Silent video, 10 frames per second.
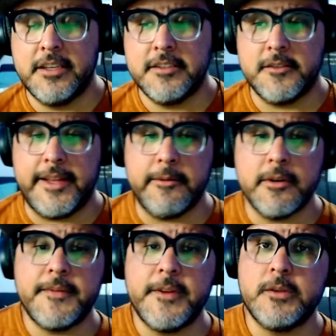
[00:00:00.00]
So they
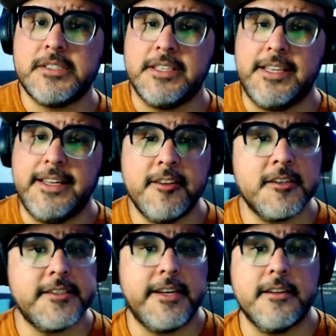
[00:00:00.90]
refused to leave their
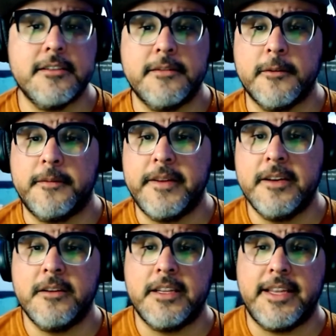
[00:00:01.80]
cells for
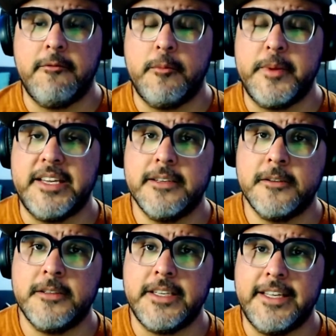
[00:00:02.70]
fear that they would be
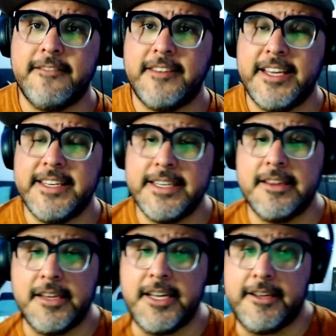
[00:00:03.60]
killed if they did
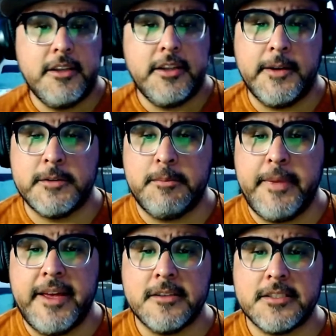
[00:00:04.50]
leave. There was a
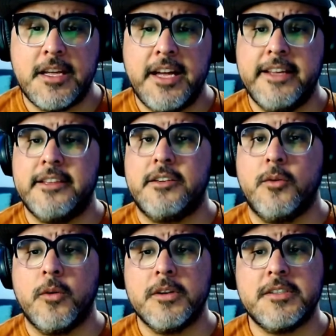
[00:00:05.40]
mail slot in the
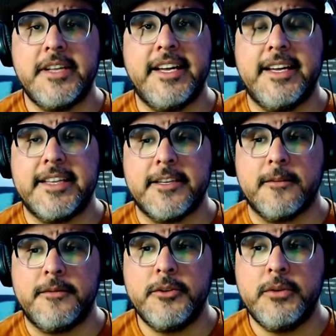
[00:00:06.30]
door so they could get their
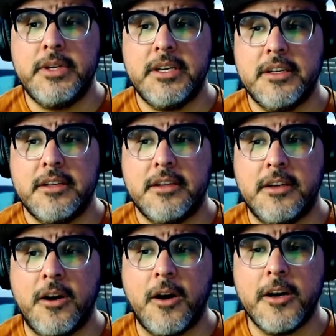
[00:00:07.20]
food. The
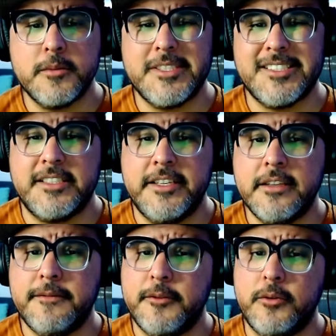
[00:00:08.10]
guards would sling the
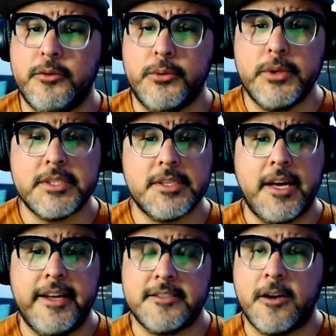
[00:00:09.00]
food through the slot
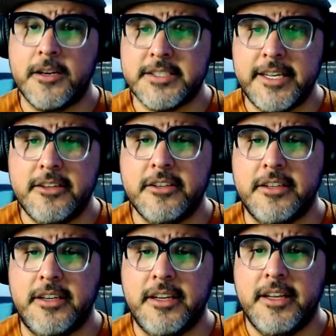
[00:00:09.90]
as hard as they
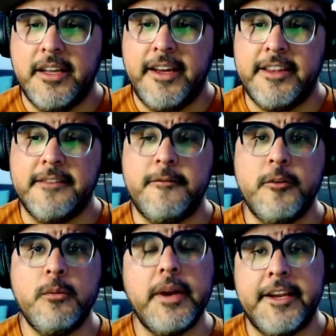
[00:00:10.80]
could, and the food
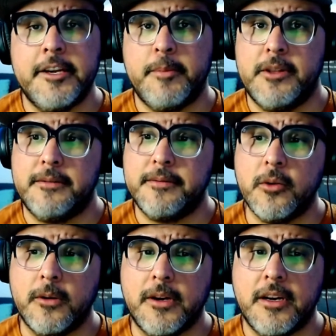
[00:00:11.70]
would end up on the
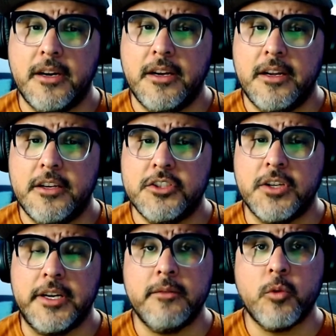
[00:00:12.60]
floor.
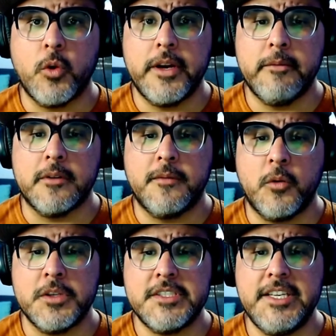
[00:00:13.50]
Sean and Roy were
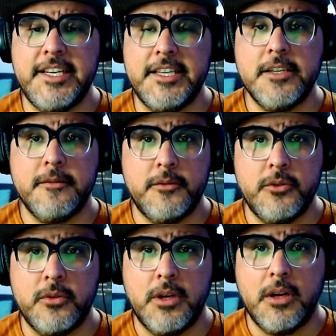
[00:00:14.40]
forced to eat their
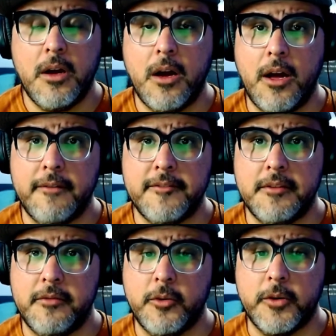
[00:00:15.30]
food off the
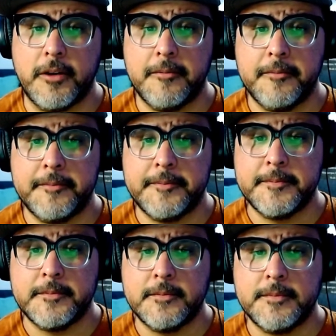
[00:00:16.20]
floor.
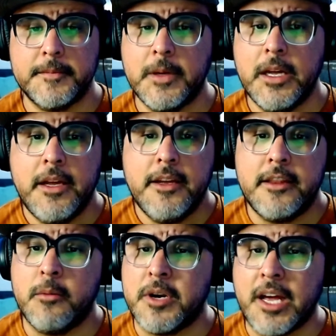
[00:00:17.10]
They
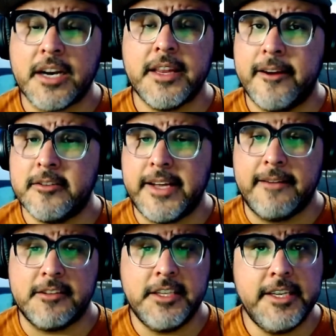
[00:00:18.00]
were not allowed to have
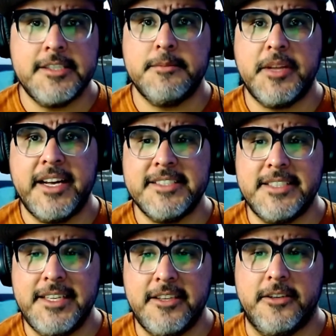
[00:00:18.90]
cleaning supplies
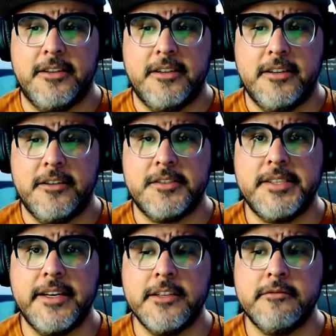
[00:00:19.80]
either. Their
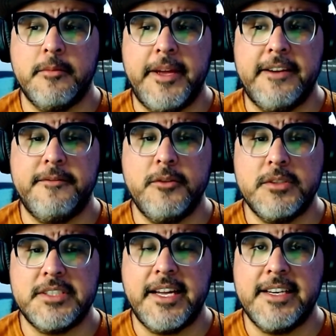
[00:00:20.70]
cells remained
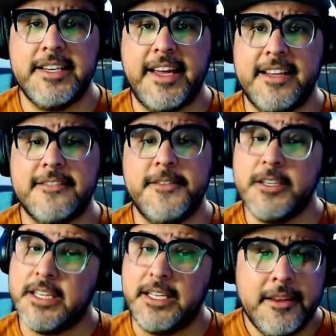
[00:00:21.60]
food-stained and
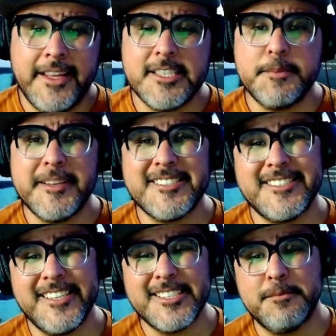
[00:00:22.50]
filthy. They had spent
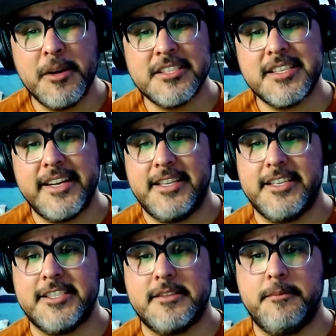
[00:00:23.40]
6 months like
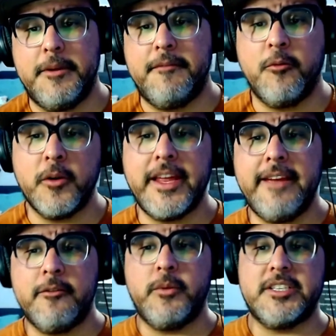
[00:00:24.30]
this before they
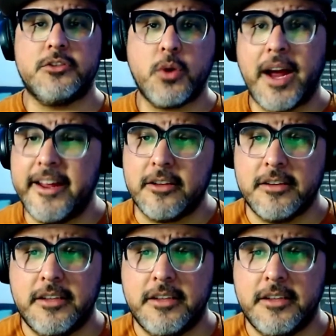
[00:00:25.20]
even went to trial.